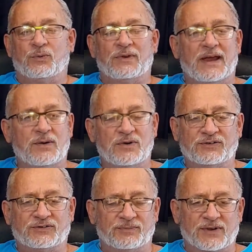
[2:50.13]
There were
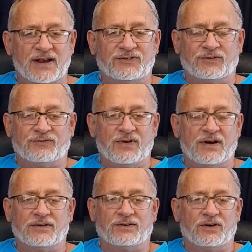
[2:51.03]
some traces
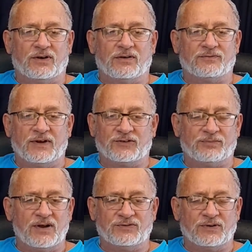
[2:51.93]
found of
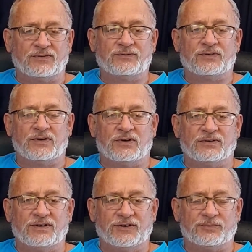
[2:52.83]
explosives
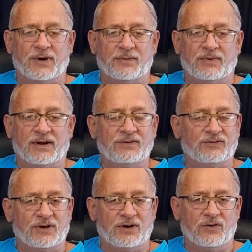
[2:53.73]
on these pipelines,
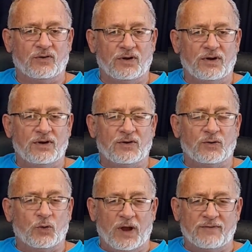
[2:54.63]
so
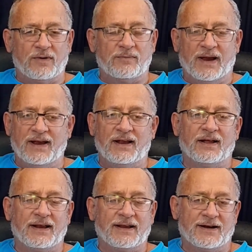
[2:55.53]
whoever
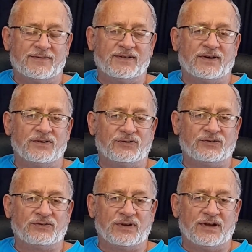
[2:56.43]
may recover
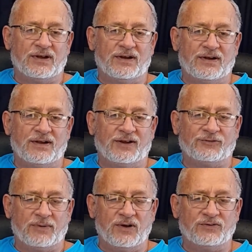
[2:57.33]
those
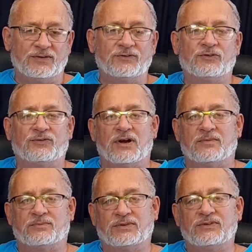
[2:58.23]
explosives
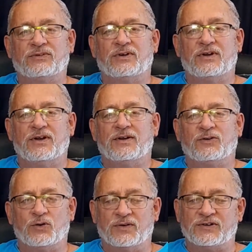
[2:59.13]
samples
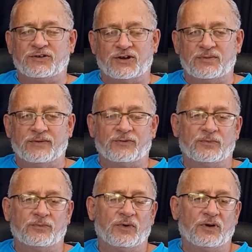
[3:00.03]
could have determined
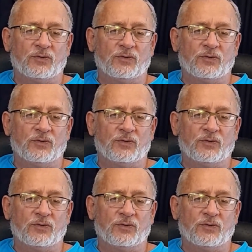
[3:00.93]
from